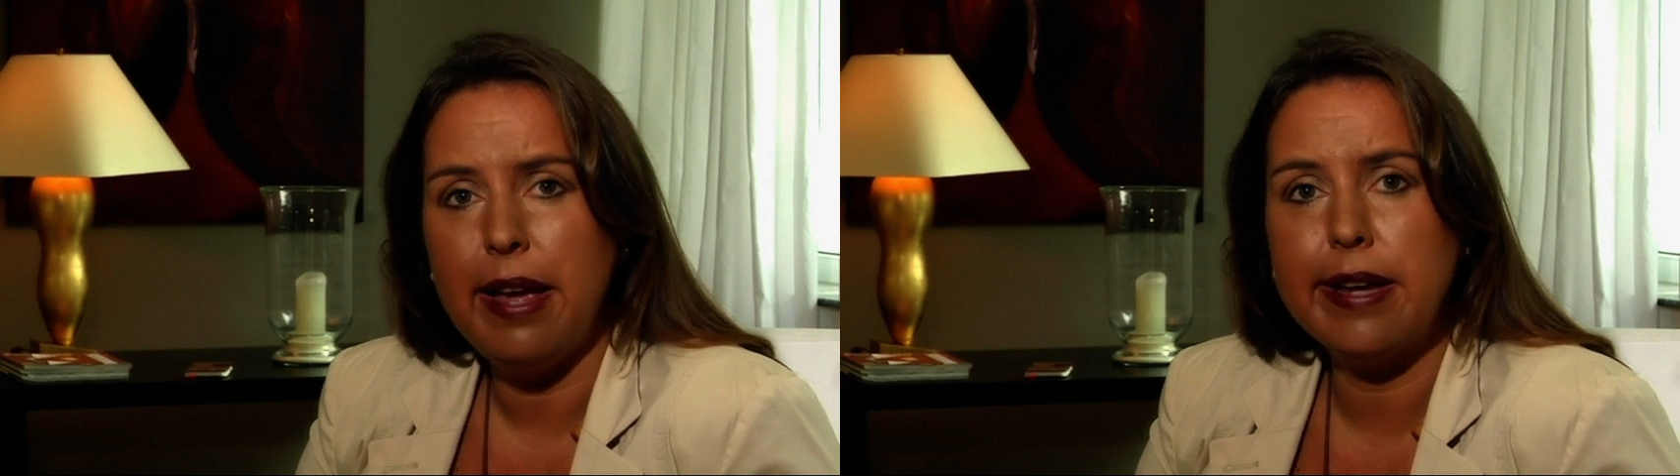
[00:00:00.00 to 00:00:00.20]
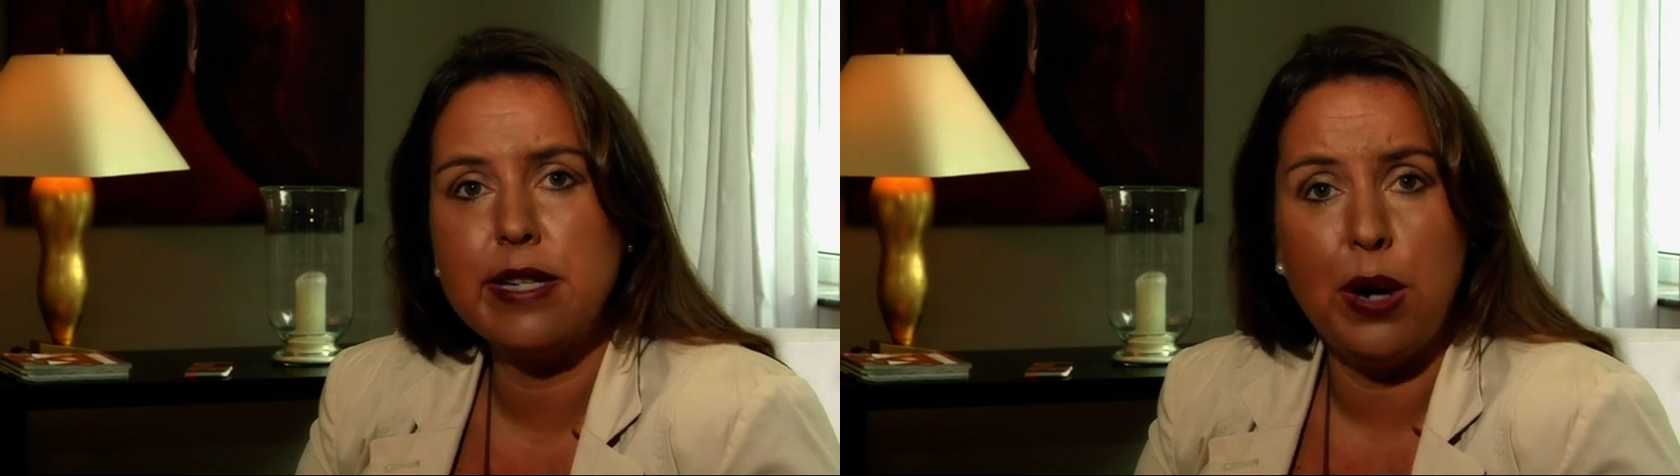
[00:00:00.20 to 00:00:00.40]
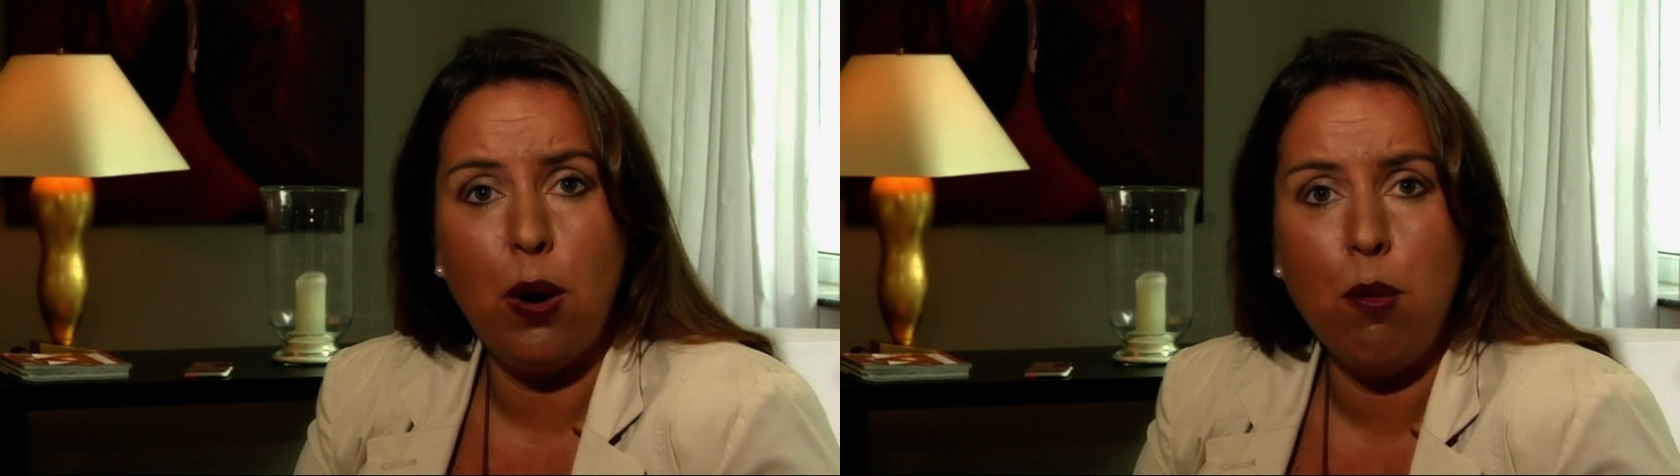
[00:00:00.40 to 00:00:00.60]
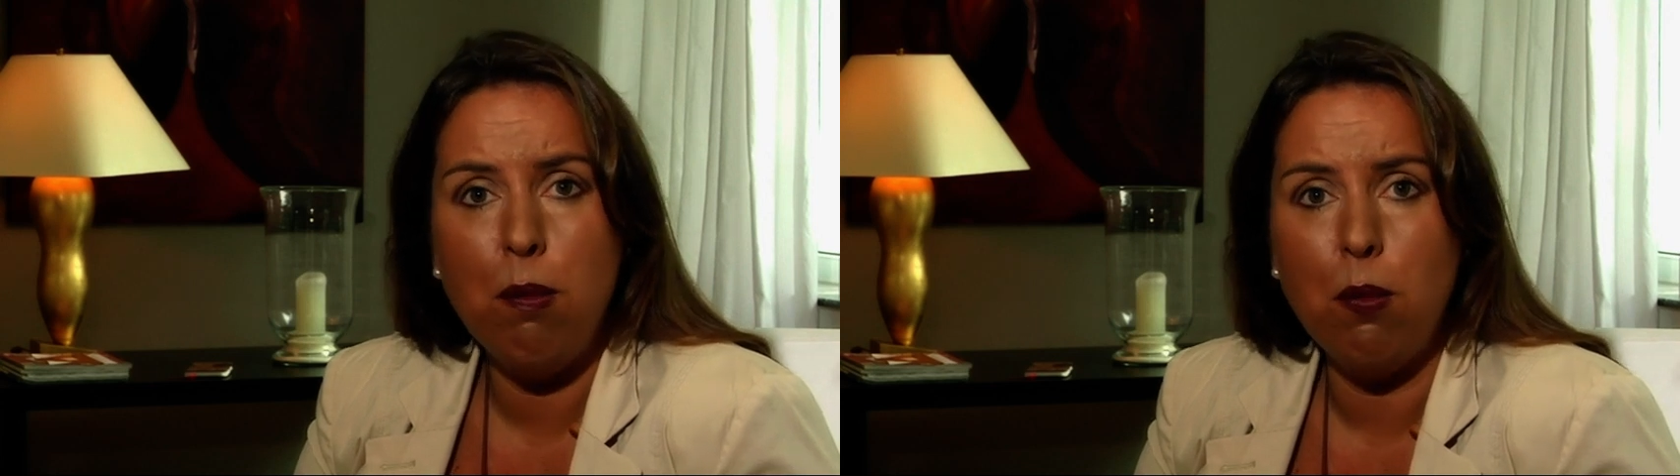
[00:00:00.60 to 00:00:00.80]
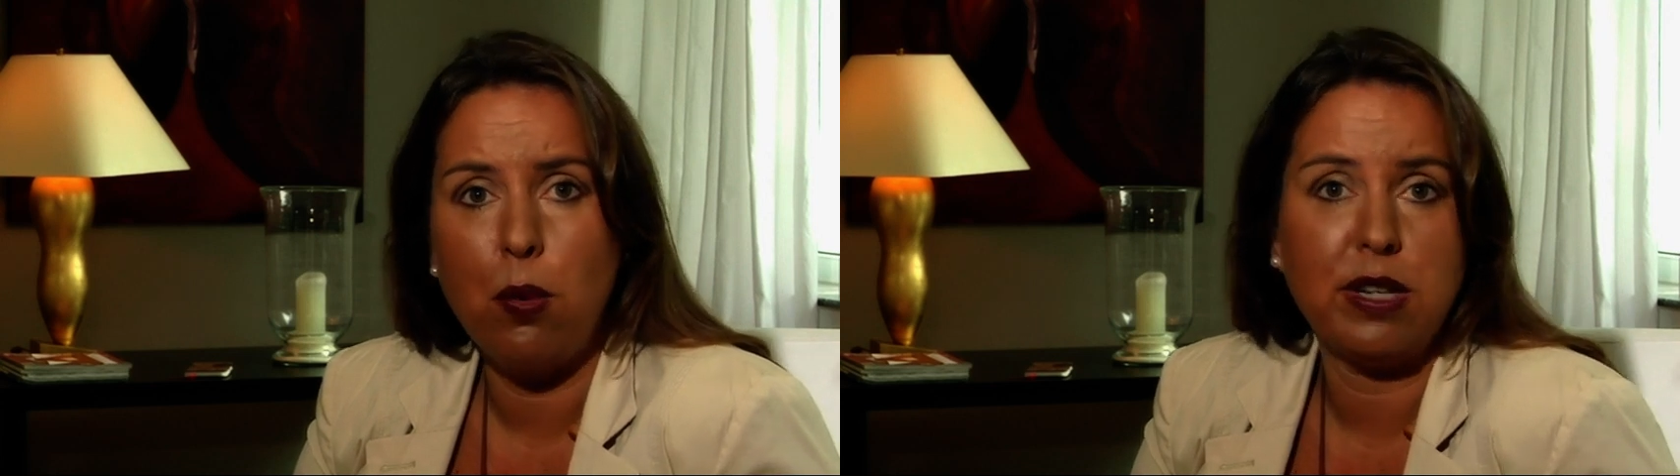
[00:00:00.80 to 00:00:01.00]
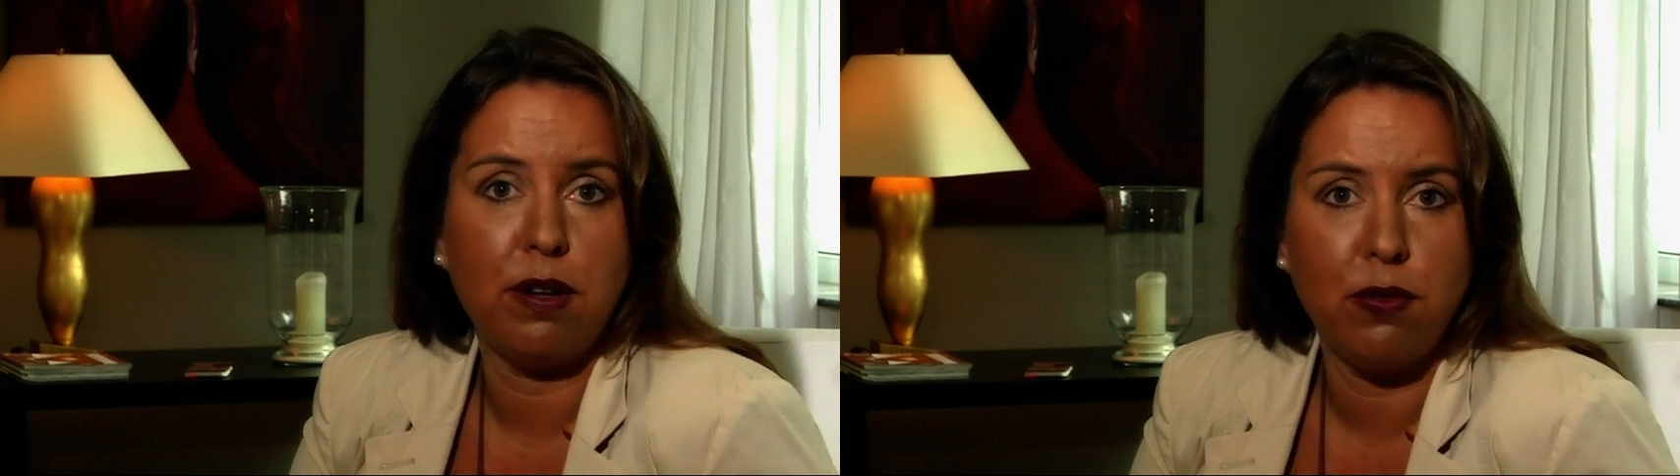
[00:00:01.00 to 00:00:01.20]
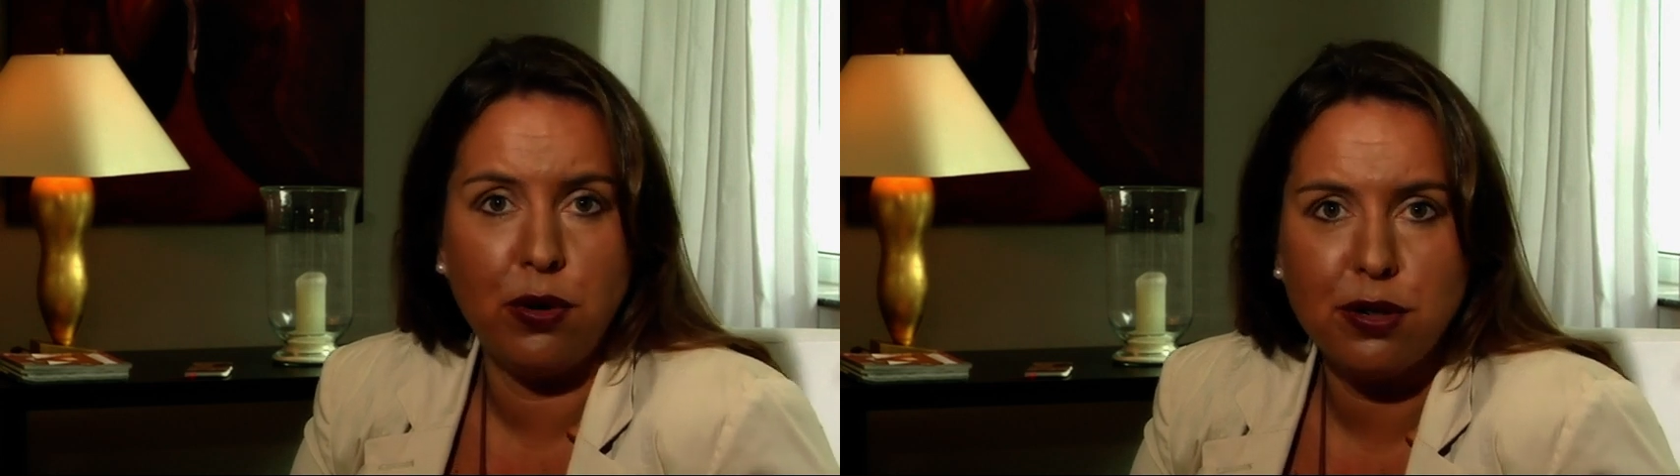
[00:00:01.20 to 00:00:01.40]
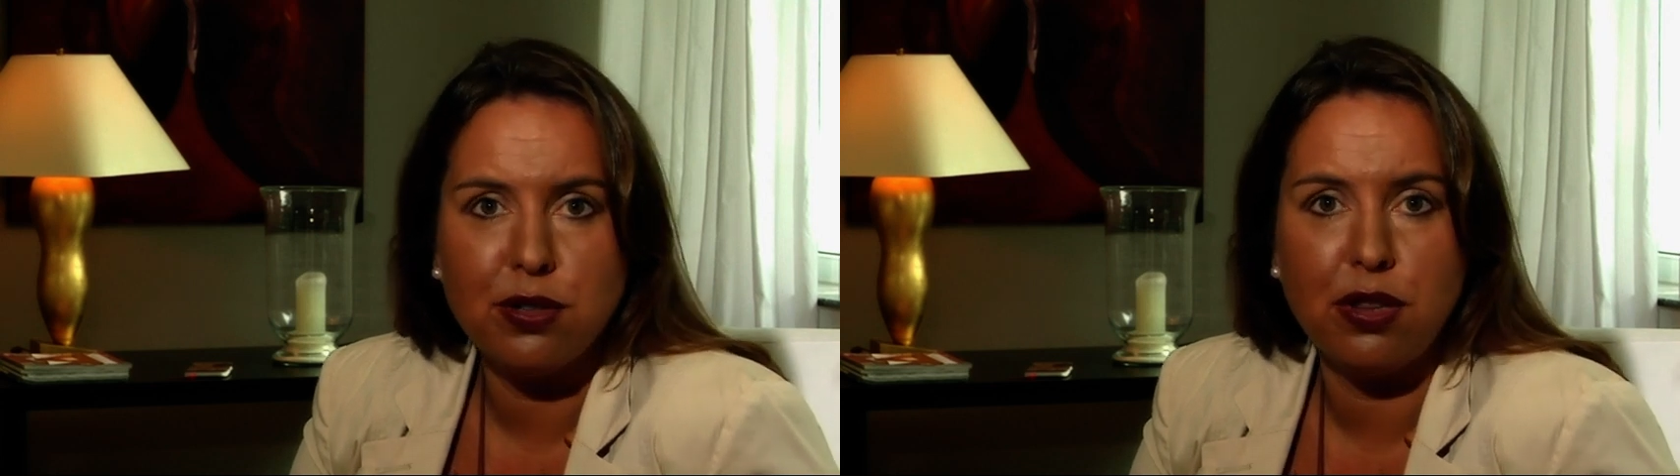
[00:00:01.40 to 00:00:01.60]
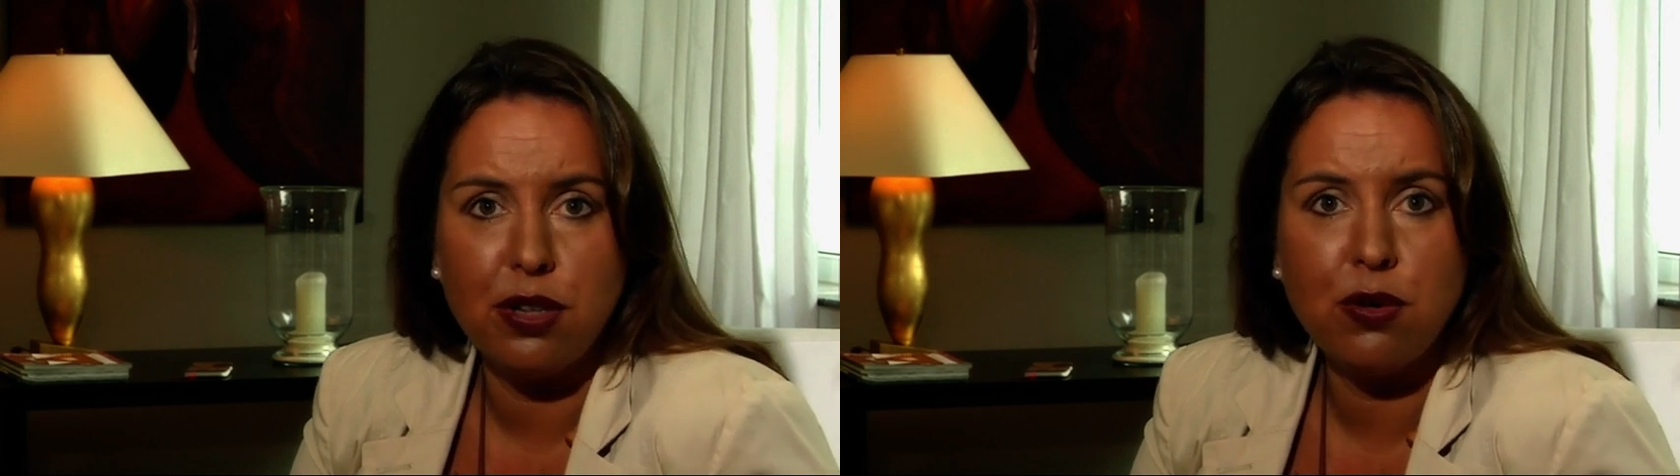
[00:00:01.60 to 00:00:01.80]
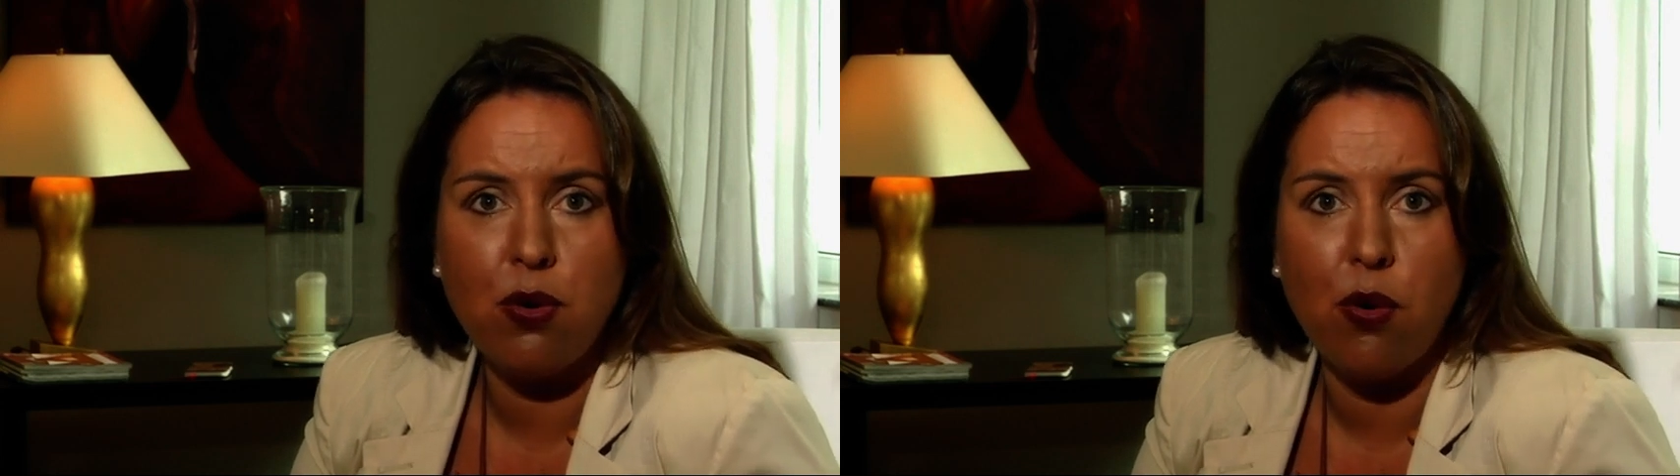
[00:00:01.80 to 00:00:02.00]
at home what they've learned on
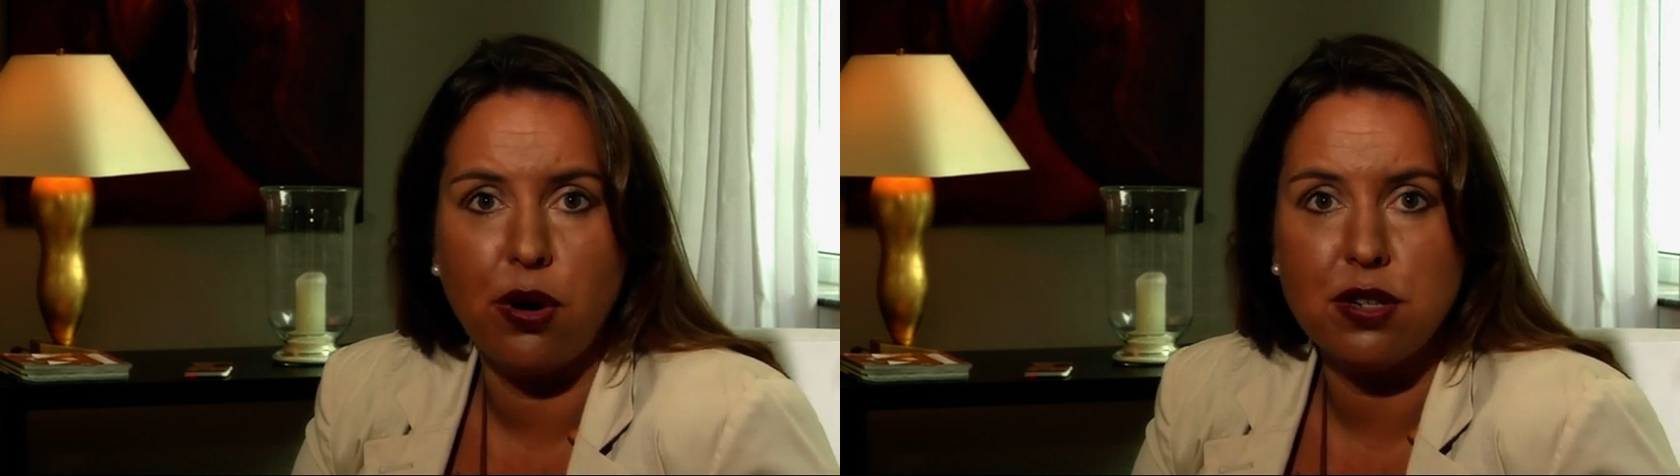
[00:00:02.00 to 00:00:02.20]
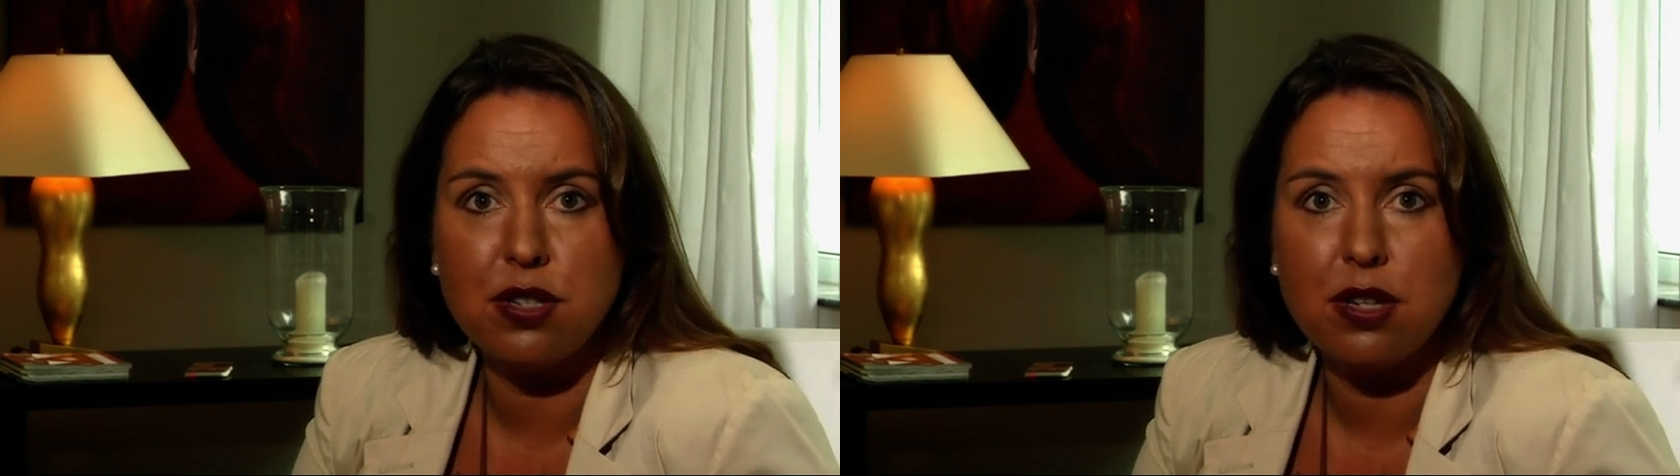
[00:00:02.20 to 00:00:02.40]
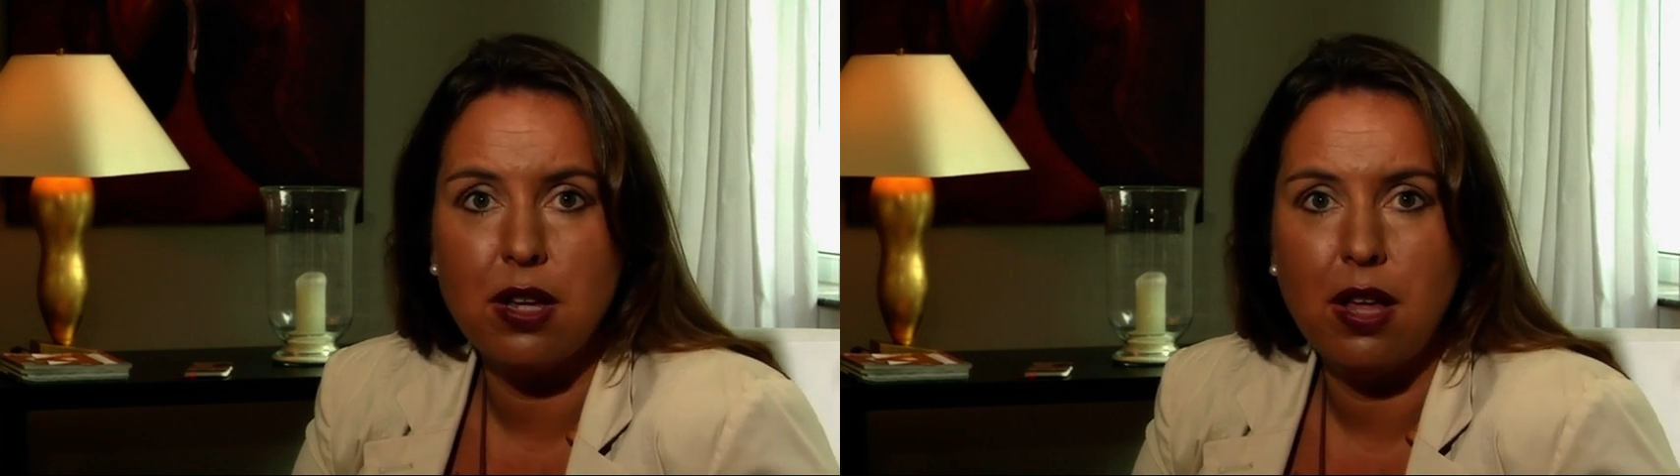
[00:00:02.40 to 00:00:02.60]
the course.